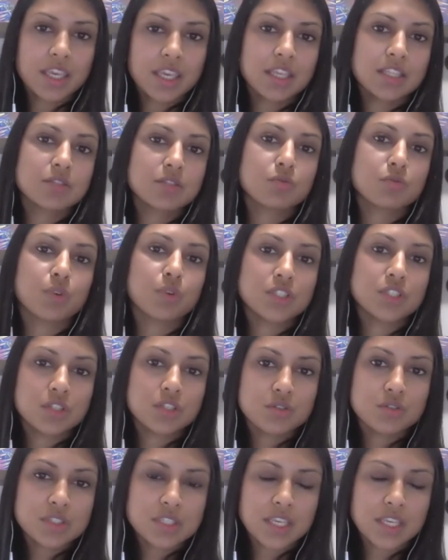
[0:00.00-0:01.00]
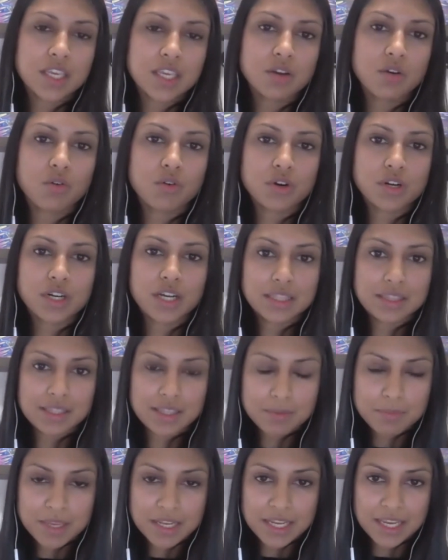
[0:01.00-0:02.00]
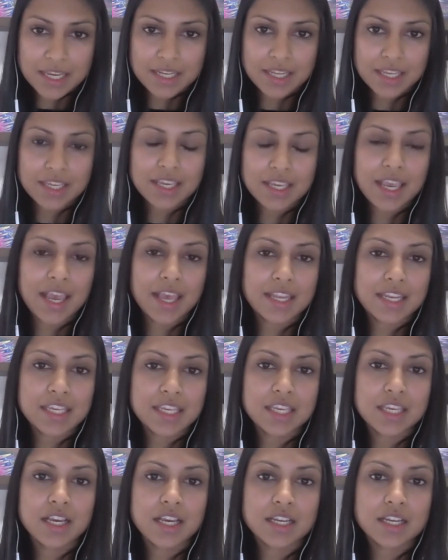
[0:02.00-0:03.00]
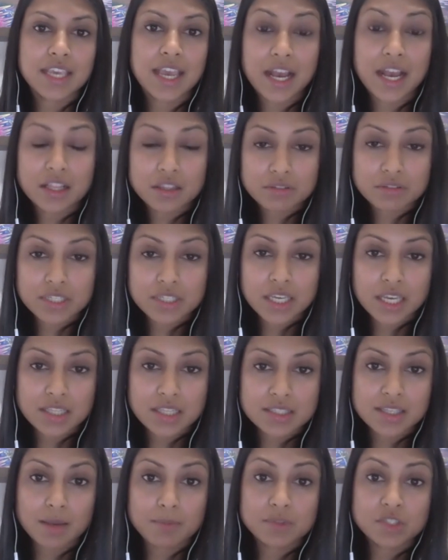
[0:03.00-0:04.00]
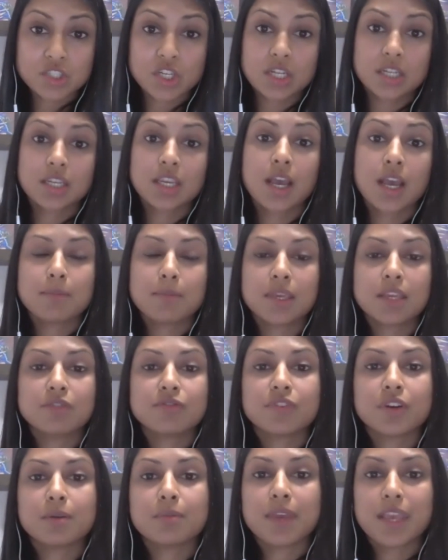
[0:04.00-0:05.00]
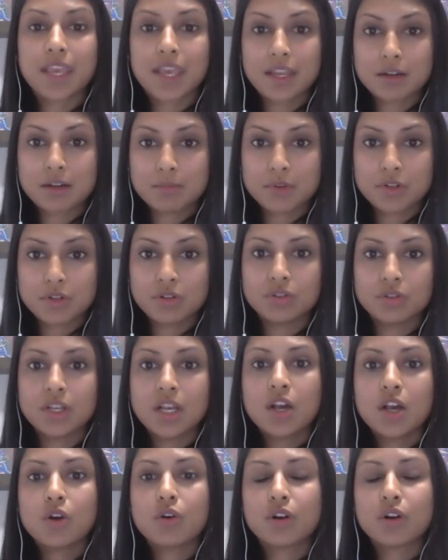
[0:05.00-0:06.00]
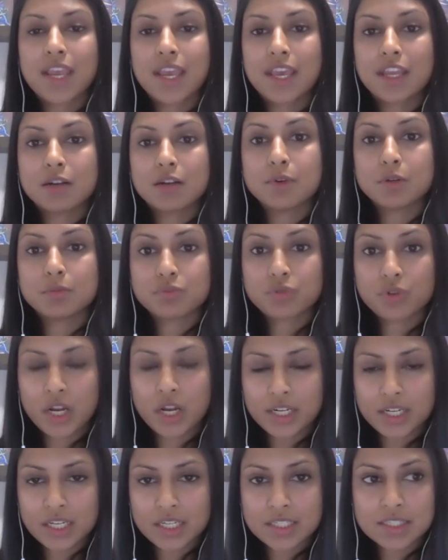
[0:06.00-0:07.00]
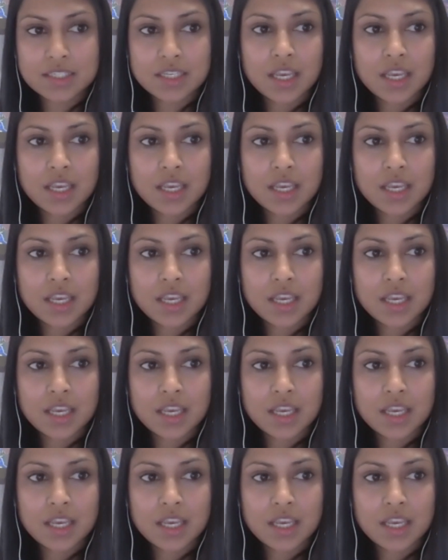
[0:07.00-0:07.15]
it's reducing or eliminating any calorie consumption coming from animal or animal products.